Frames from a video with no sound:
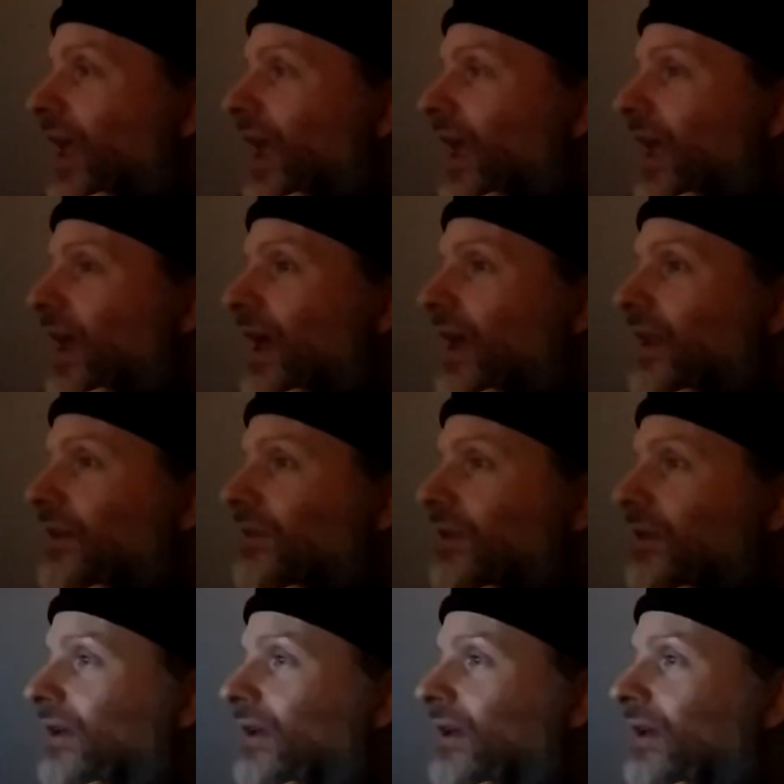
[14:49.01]
And
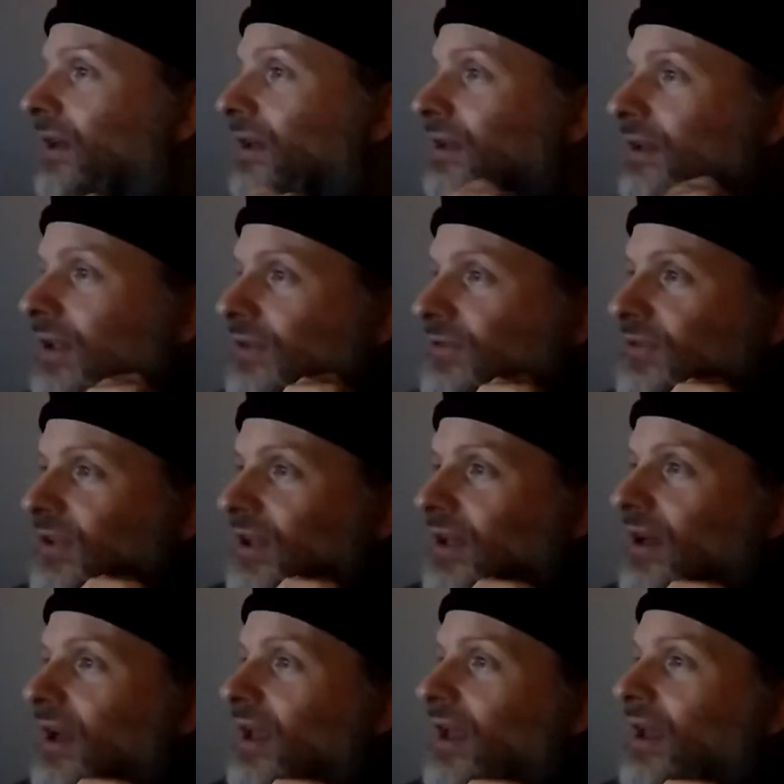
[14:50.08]
let's
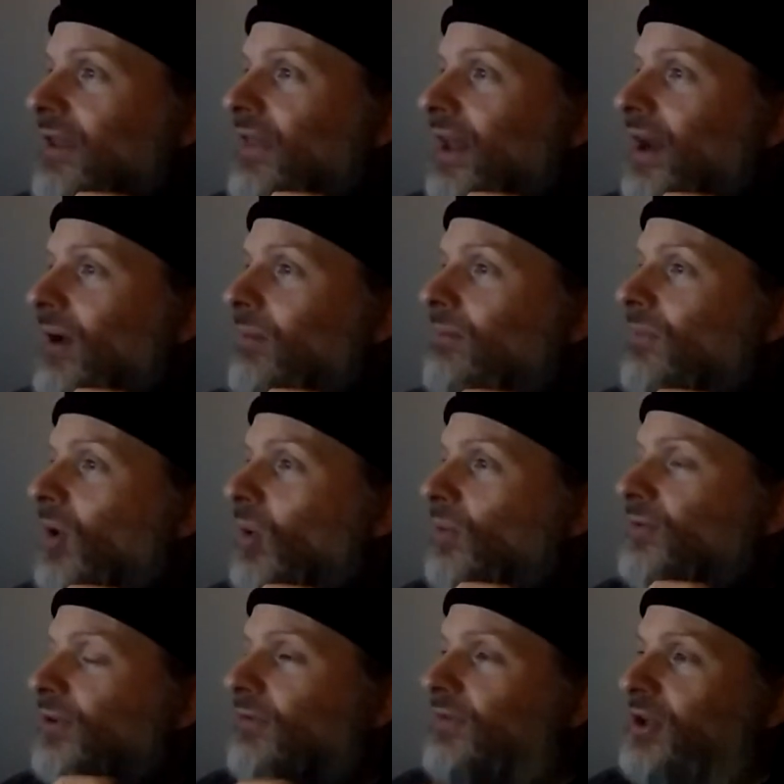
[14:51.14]
see, that album
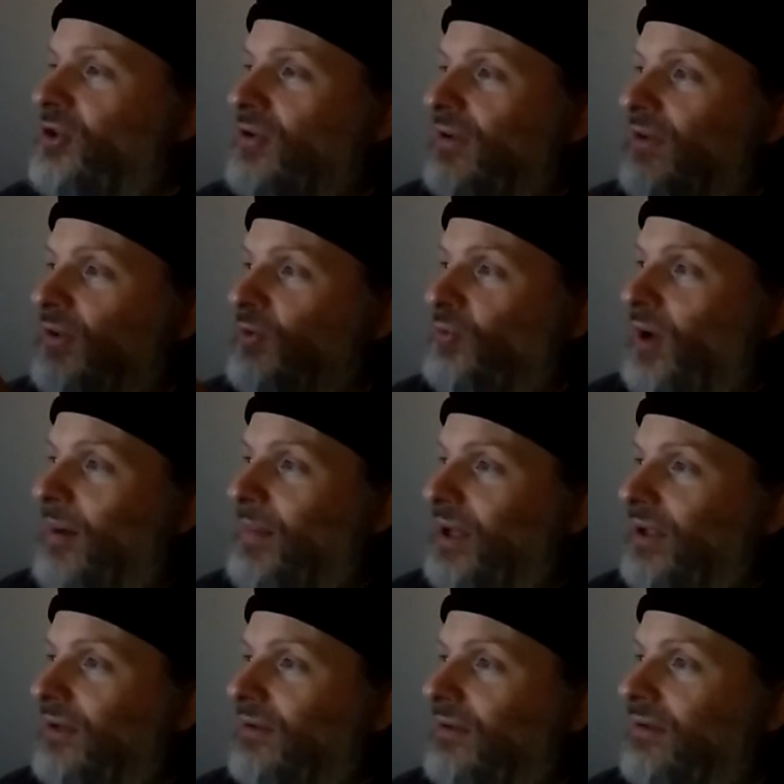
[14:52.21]
also featured the
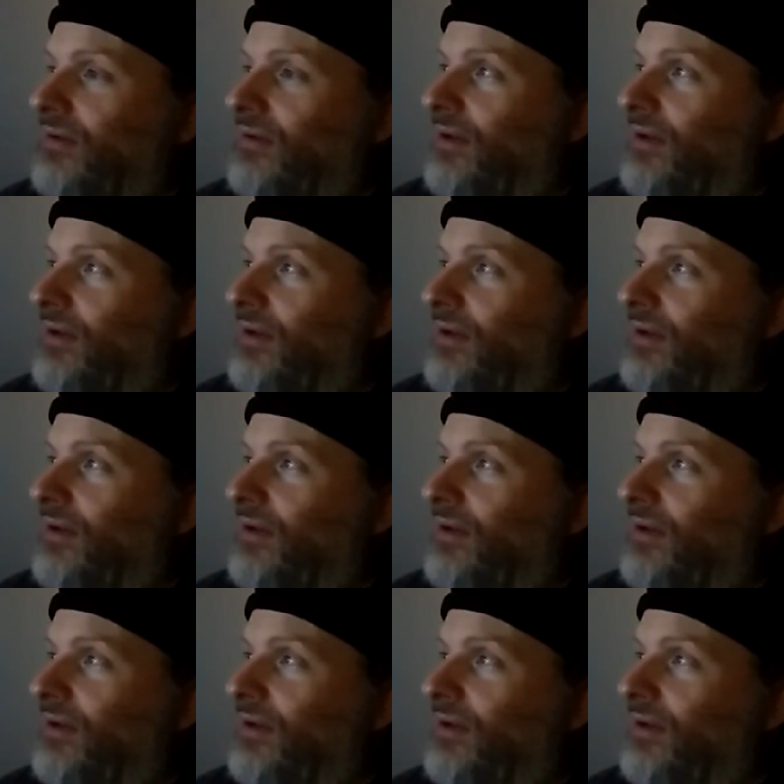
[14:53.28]
drumming,